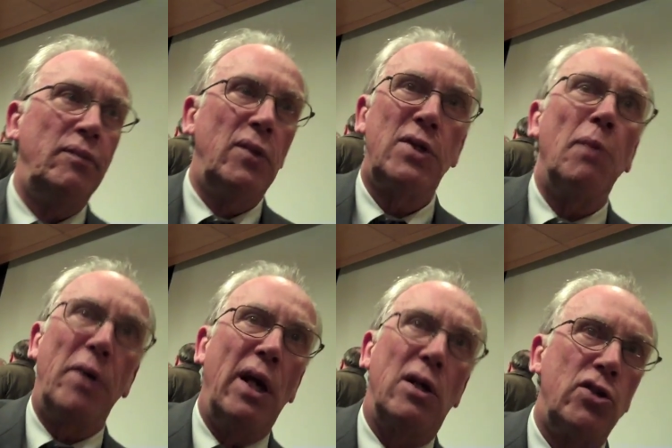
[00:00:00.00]

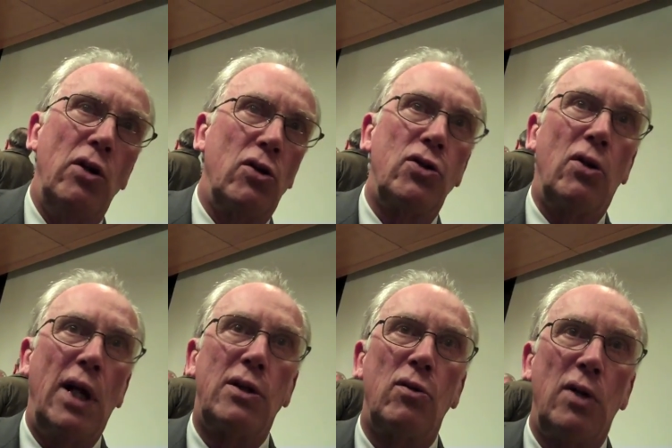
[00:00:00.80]
something else. So
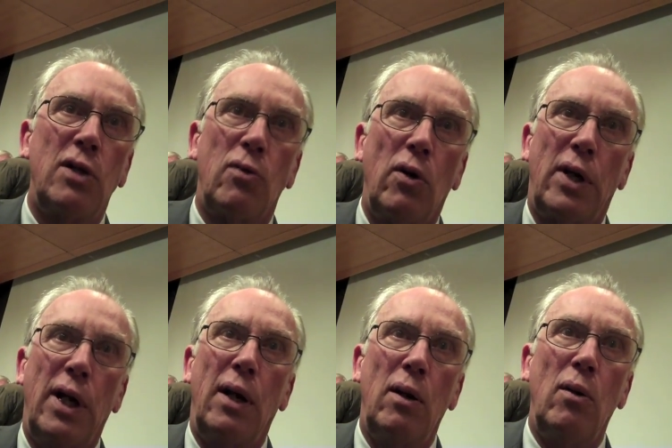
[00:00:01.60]
that's
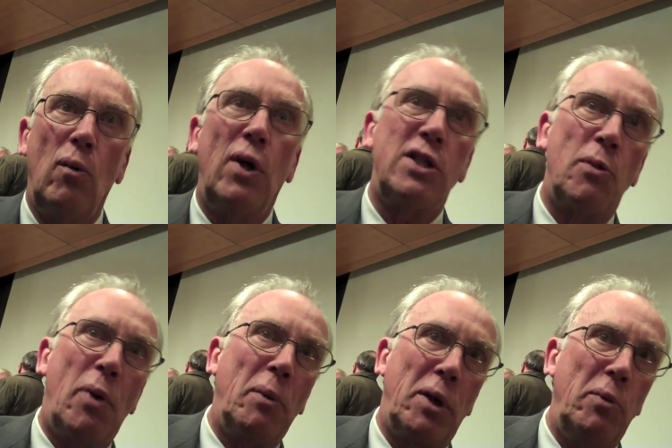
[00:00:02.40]
what is a
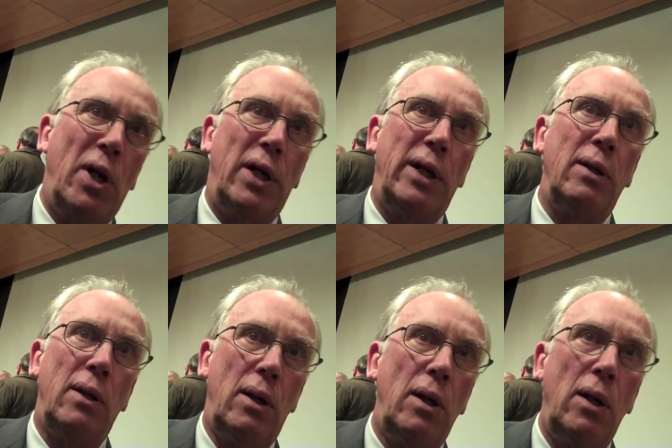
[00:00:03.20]
public building
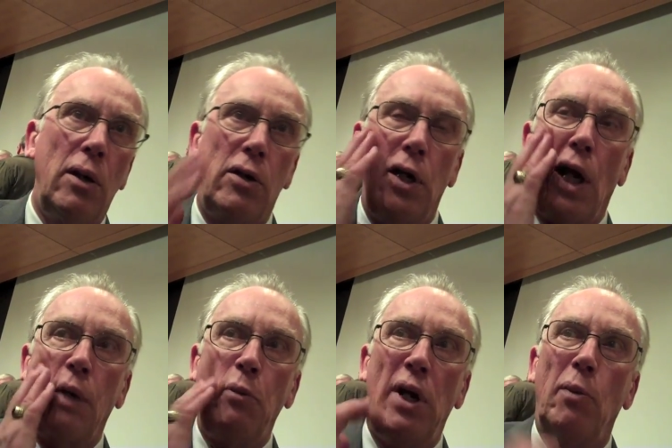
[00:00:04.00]
to not
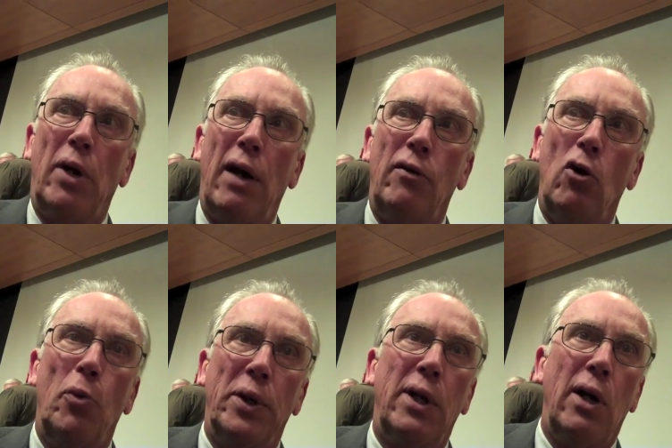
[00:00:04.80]
be able to have an
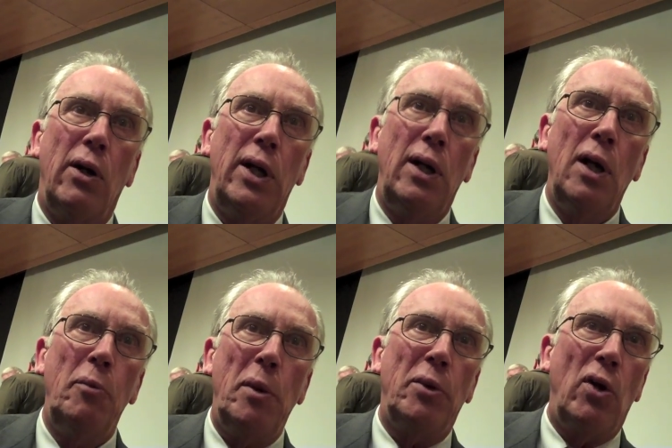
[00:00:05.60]
open carry.
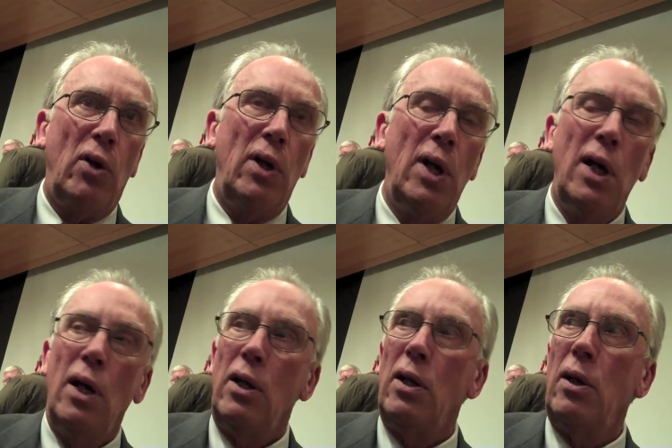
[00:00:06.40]
People
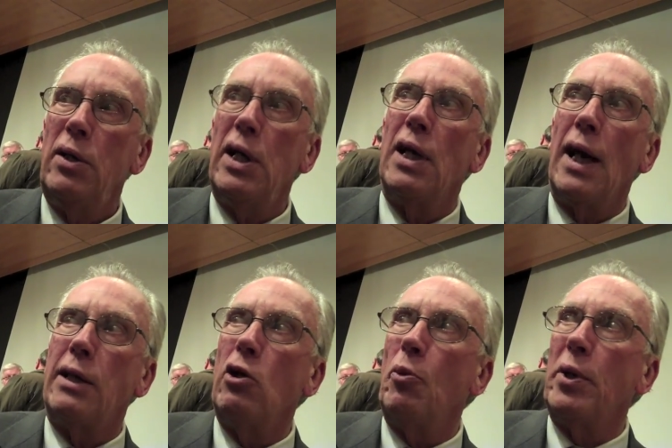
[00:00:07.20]
didn't
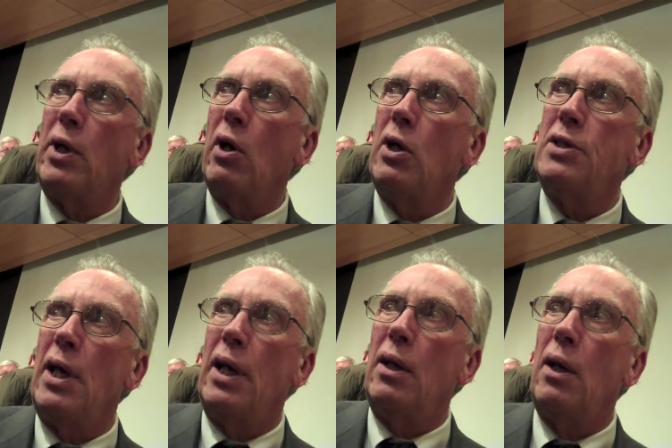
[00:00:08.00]
like the open carries,
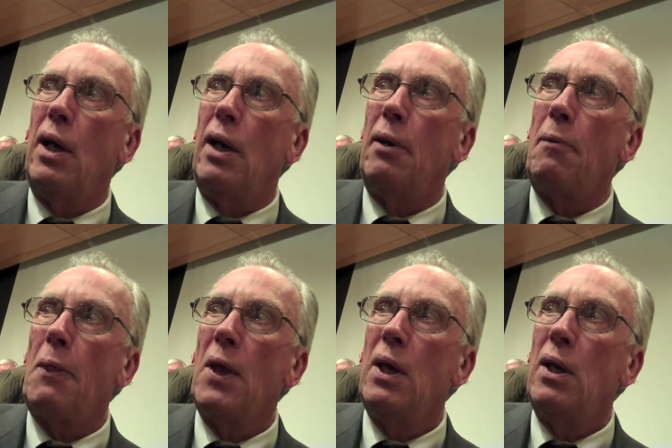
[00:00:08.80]
and
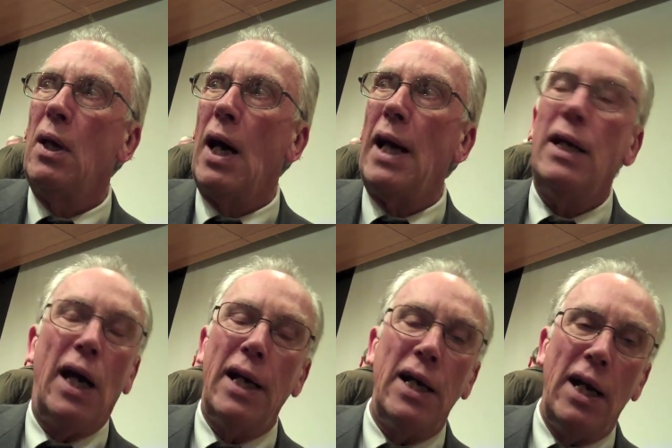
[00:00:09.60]
I
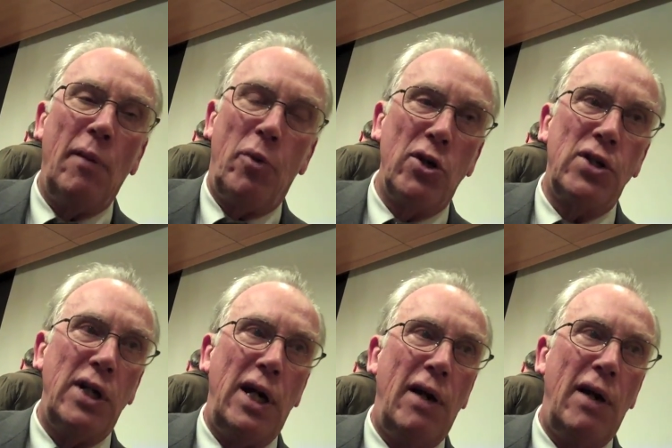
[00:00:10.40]
personally didn't